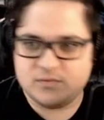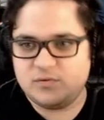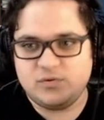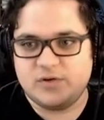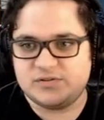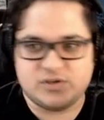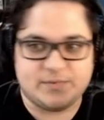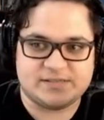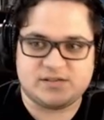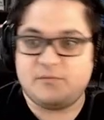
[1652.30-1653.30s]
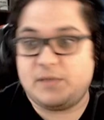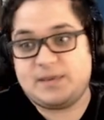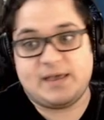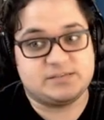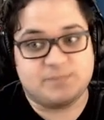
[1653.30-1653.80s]
who knows? Ubisoft,
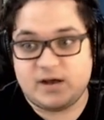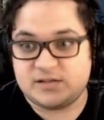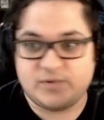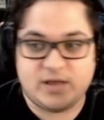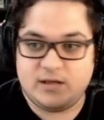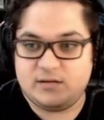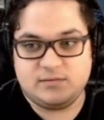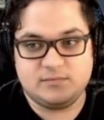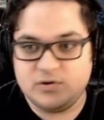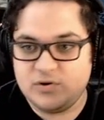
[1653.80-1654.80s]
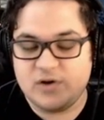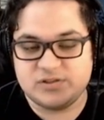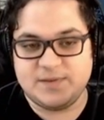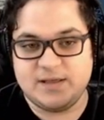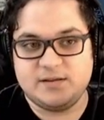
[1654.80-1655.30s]
maybe Xbox, who knows? But